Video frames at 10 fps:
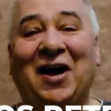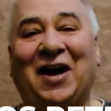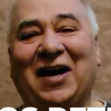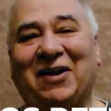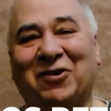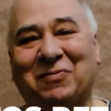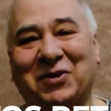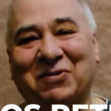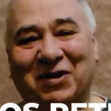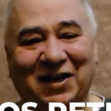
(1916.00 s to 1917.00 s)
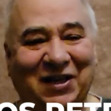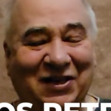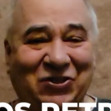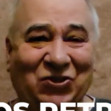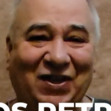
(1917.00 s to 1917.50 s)
I hope you really
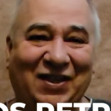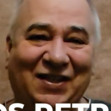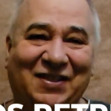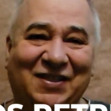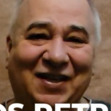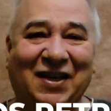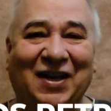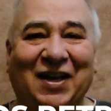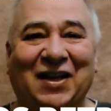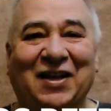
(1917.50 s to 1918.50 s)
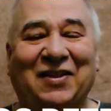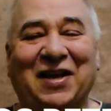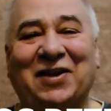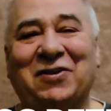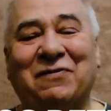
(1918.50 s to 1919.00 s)
enjoy this.
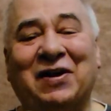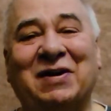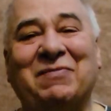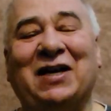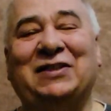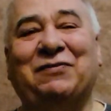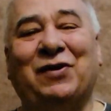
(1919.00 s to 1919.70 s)
Thank you very much for